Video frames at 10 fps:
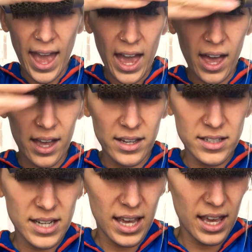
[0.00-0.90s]

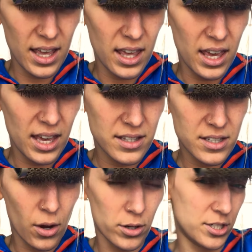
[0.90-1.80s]
and it's
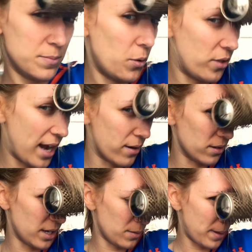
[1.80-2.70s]
gonna smooth it out
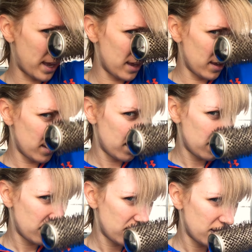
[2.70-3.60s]
a little bit.
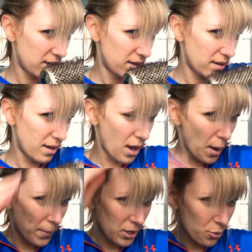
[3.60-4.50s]

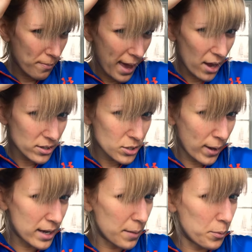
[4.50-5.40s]
But you may also
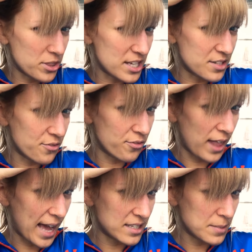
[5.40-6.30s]
end up with this
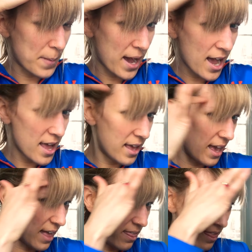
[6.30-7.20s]
flat spot
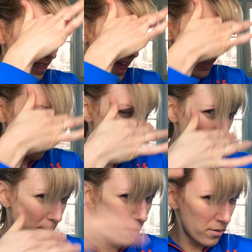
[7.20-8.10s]
and then the
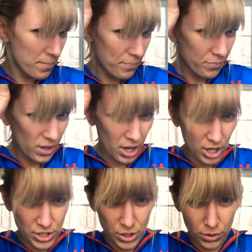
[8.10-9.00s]
bubble.
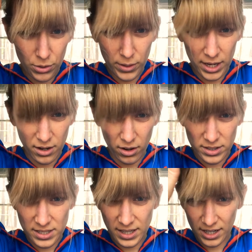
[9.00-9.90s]
So you can
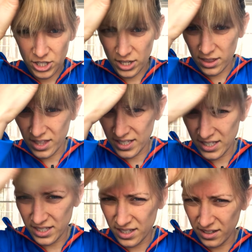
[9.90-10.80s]
section
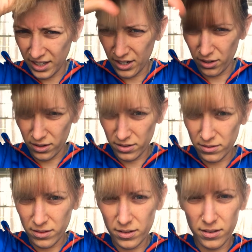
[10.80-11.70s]
this little
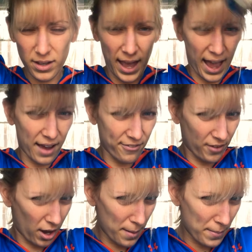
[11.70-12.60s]
half
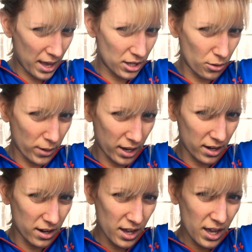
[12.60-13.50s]
up and you
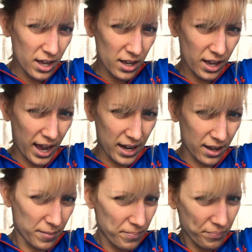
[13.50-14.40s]
can kind of